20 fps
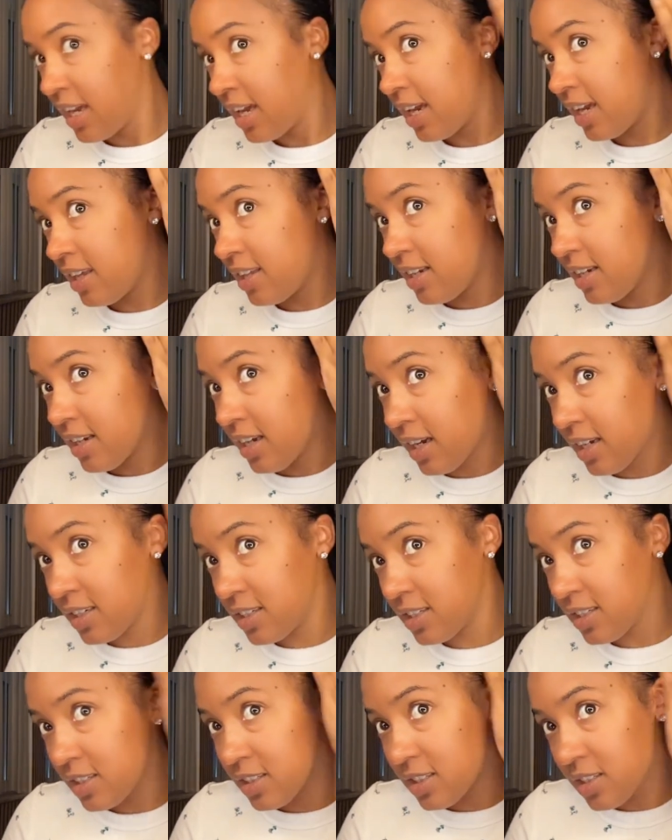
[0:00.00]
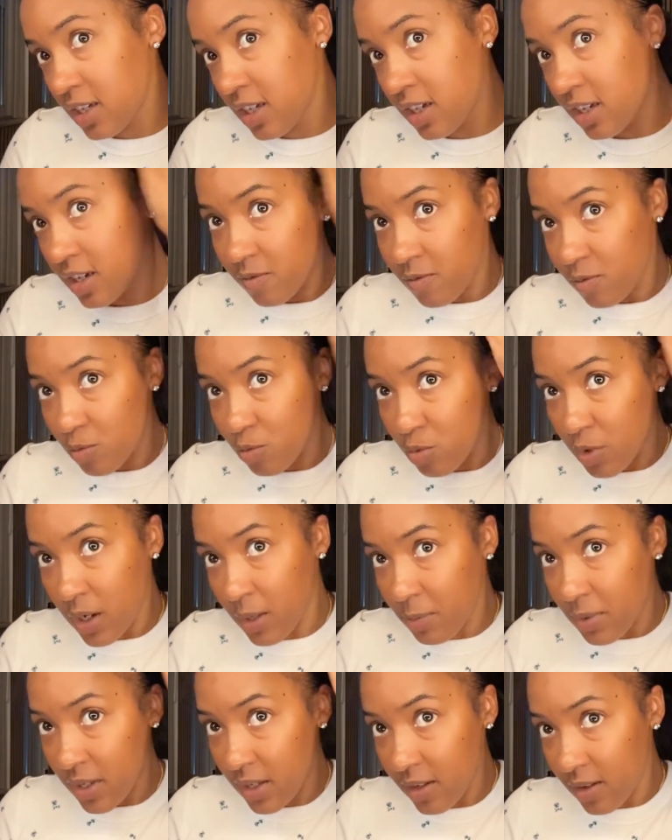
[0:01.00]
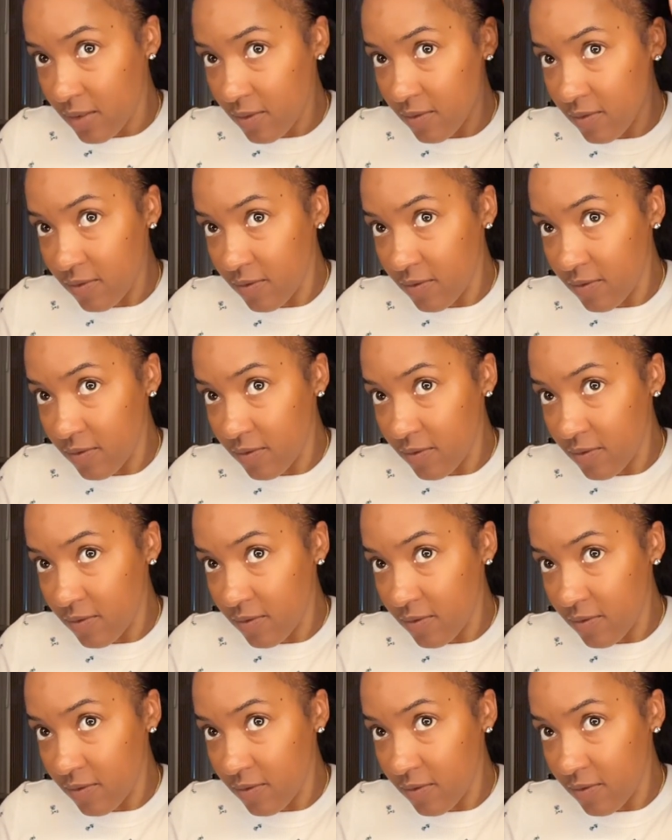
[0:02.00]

and then I just rub it